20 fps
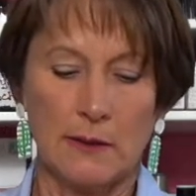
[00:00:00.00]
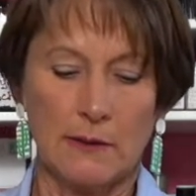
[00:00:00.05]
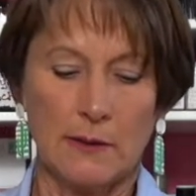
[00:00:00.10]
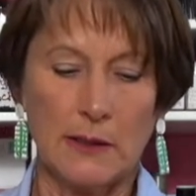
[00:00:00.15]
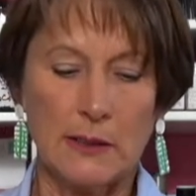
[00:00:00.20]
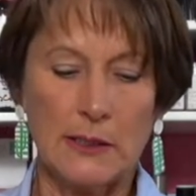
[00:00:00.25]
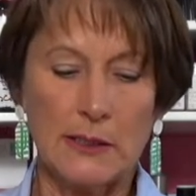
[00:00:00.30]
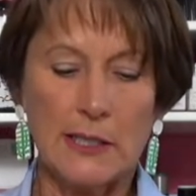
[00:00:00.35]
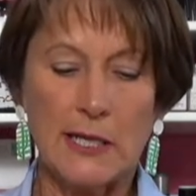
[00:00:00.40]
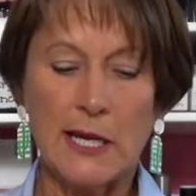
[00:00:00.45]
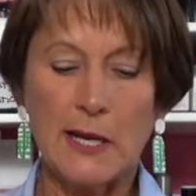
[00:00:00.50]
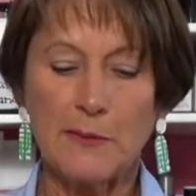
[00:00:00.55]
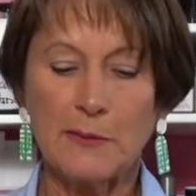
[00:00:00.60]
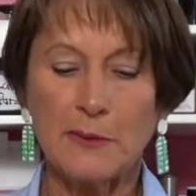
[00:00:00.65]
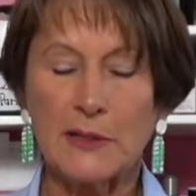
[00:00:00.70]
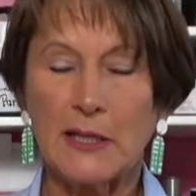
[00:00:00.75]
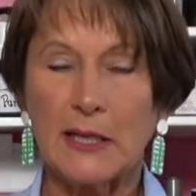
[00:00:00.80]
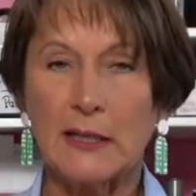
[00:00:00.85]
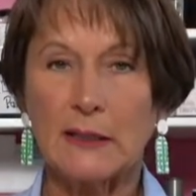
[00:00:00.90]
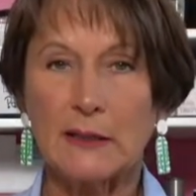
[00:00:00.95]
the
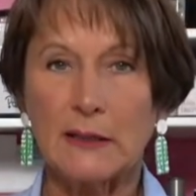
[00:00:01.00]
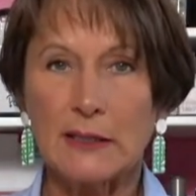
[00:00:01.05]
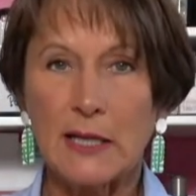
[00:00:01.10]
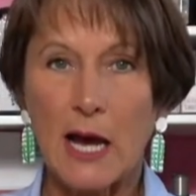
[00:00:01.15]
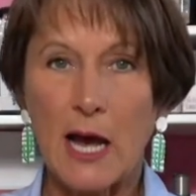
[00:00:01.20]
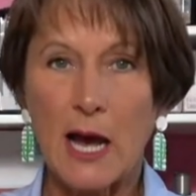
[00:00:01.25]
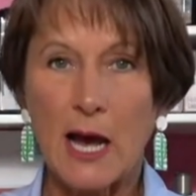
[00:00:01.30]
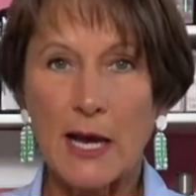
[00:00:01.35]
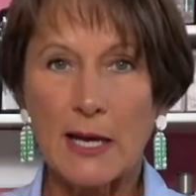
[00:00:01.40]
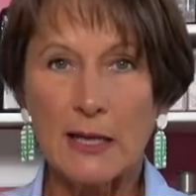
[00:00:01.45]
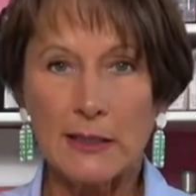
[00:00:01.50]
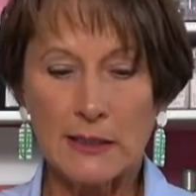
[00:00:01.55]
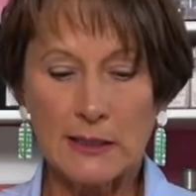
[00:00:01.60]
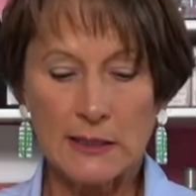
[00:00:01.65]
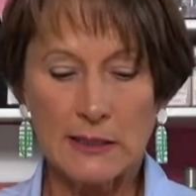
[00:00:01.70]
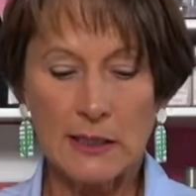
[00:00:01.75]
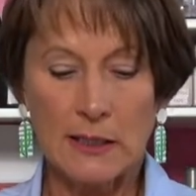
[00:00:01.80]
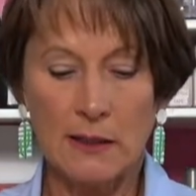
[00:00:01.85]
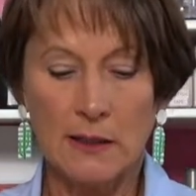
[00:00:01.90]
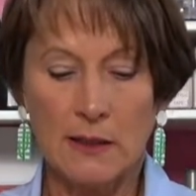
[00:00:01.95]
stamps and
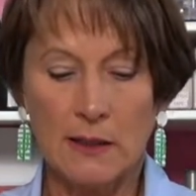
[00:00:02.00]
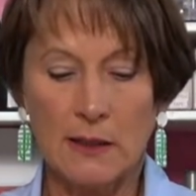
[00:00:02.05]
dies